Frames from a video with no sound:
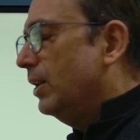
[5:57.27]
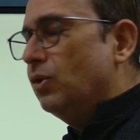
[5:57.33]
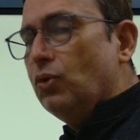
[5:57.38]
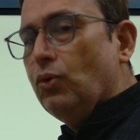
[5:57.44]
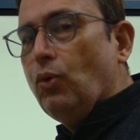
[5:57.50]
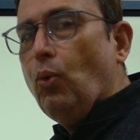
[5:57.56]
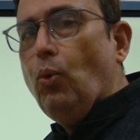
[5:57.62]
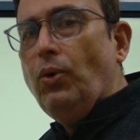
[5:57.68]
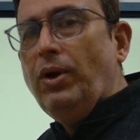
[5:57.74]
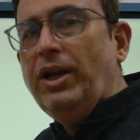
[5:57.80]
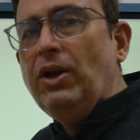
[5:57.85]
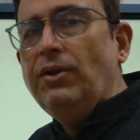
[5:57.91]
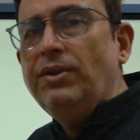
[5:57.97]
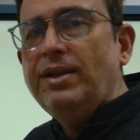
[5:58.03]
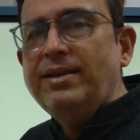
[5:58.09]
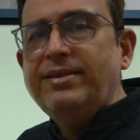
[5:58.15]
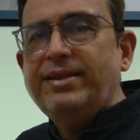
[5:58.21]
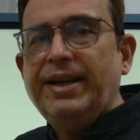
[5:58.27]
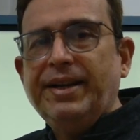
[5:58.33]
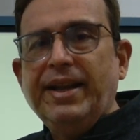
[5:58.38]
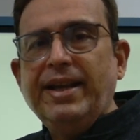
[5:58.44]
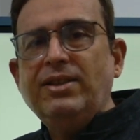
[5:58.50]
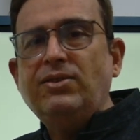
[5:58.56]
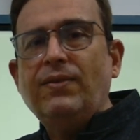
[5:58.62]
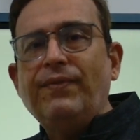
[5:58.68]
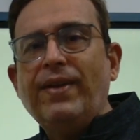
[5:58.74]
So only on the
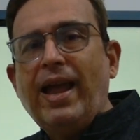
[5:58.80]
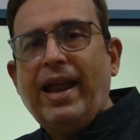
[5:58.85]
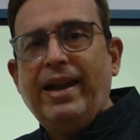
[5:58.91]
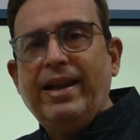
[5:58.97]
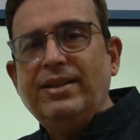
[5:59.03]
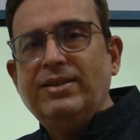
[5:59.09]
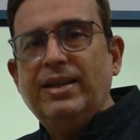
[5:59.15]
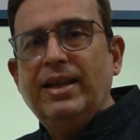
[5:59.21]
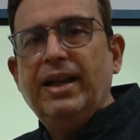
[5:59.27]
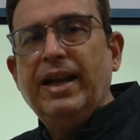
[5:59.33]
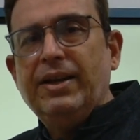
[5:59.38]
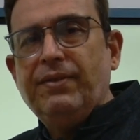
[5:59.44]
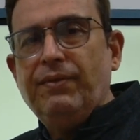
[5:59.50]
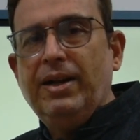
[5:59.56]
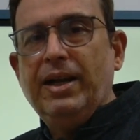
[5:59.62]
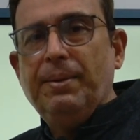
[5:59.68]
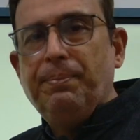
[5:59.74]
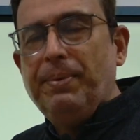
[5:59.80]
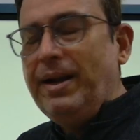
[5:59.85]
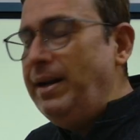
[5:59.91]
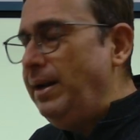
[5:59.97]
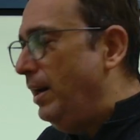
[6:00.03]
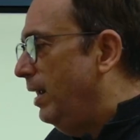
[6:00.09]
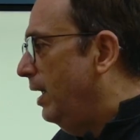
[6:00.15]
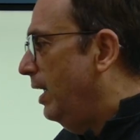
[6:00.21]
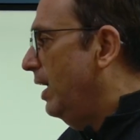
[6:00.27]
settings of Alice it will
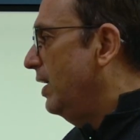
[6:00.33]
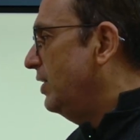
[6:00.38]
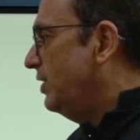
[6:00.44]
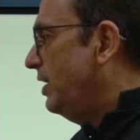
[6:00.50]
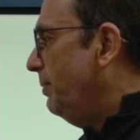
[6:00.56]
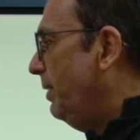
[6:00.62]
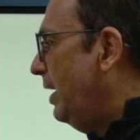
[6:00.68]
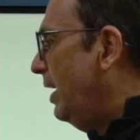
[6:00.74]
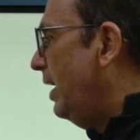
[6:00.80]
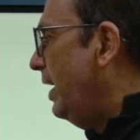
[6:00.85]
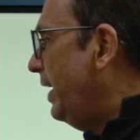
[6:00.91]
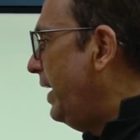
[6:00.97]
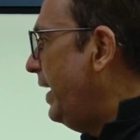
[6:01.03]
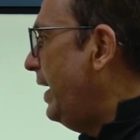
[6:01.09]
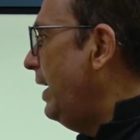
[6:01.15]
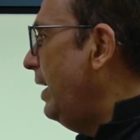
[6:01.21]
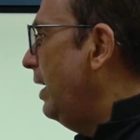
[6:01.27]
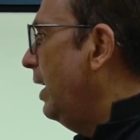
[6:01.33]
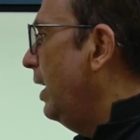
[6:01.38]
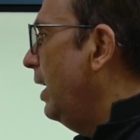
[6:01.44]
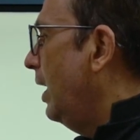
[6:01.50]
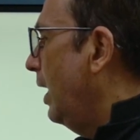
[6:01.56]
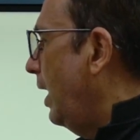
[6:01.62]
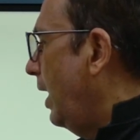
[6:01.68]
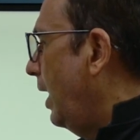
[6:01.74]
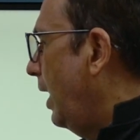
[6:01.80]
depend. Similarly,
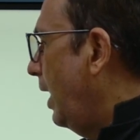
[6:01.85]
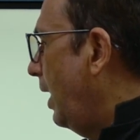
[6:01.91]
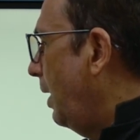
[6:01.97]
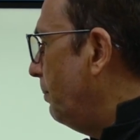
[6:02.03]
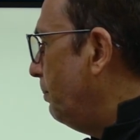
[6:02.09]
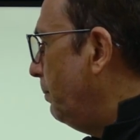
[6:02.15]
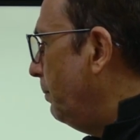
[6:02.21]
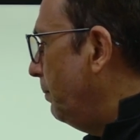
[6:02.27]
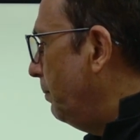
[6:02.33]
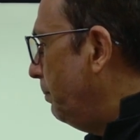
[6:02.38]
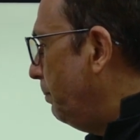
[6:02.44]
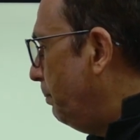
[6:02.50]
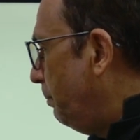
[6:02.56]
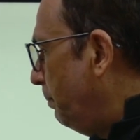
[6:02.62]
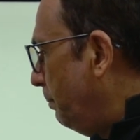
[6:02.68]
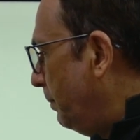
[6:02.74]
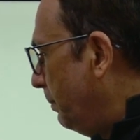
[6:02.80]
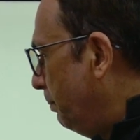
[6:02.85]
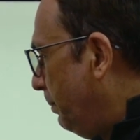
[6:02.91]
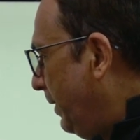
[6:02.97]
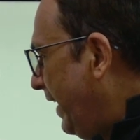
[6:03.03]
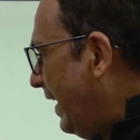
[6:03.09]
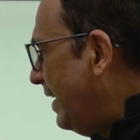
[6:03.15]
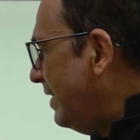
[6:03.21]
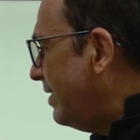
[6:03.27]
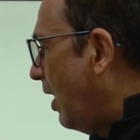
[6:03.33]
uh,
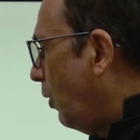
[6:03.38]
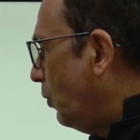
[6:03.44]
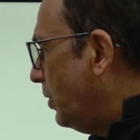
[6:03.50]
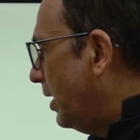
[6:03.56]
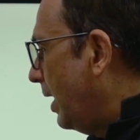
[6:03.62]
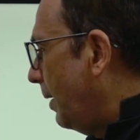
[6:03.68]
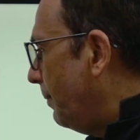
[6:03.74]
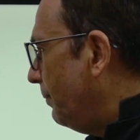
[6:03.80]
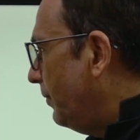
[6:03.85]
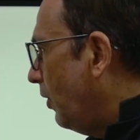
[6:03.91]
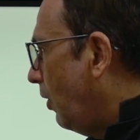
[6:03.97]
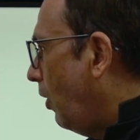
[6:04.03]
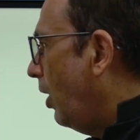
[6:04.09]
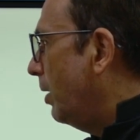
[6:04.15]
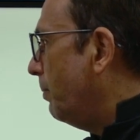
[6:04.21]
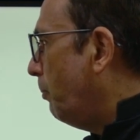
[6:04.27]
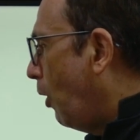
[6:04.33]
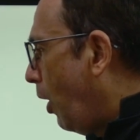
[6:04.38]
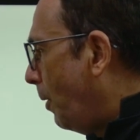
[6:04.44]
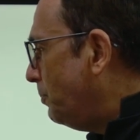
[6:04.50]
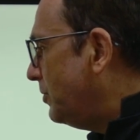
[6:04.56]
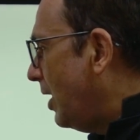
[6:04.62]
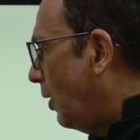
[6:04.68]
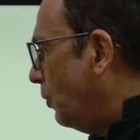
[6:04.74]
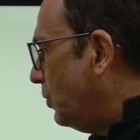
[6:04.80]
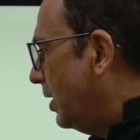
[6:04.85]
B's outcome or
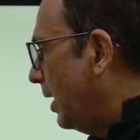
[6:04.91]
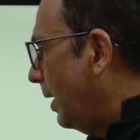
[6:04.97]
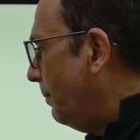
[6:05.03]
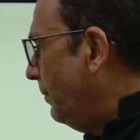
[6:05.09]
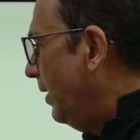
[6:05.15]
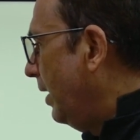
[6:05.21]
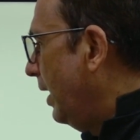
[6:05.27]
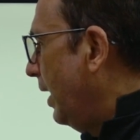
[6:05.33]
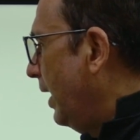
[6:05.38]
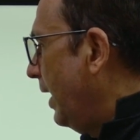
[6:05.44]
Bob's outcome